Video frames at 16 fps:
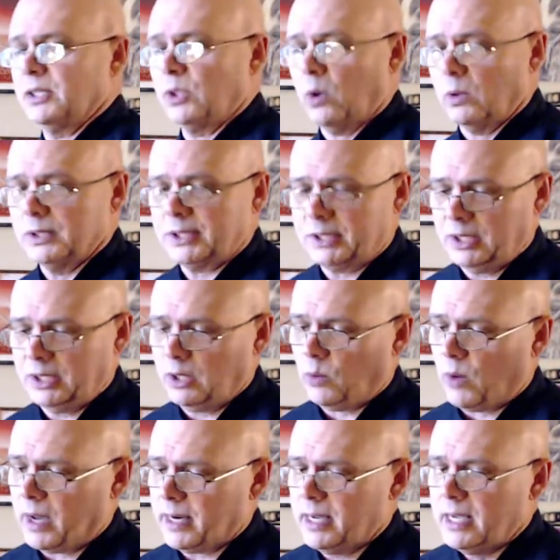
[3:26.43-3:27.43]
this cold steel
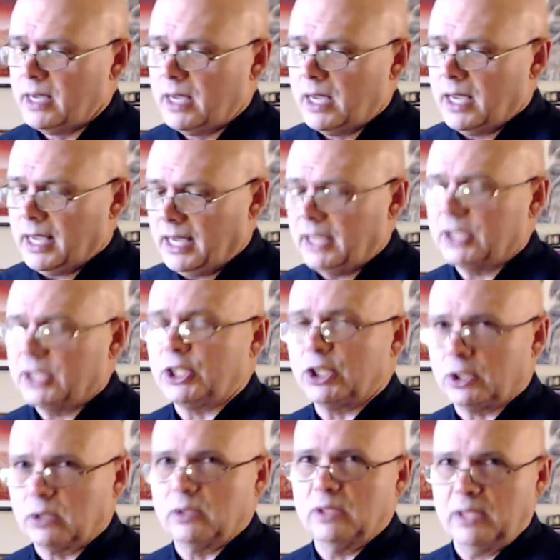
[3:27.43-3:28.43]
one is
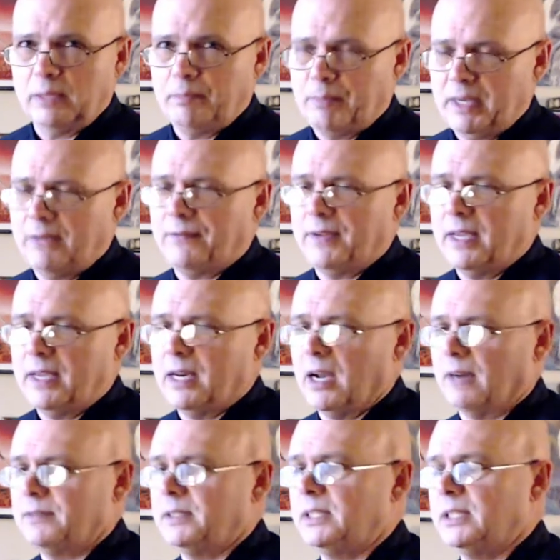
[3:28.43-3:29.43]
certainly beefy
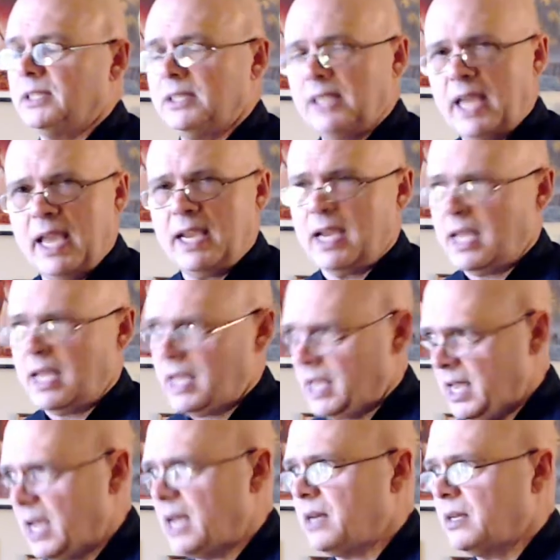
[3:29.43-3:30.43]
enough to take a
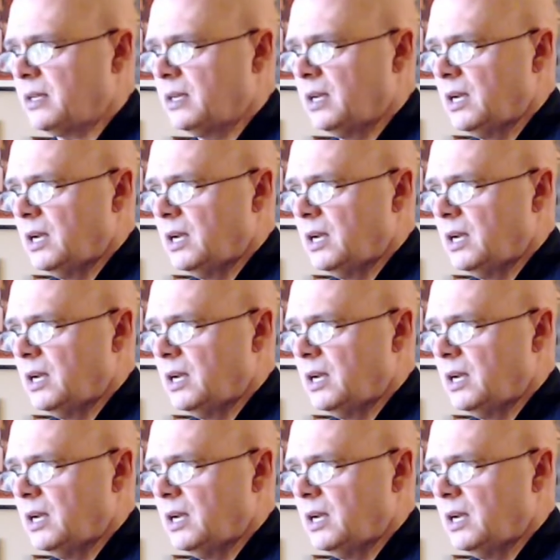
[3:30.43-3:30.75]
hit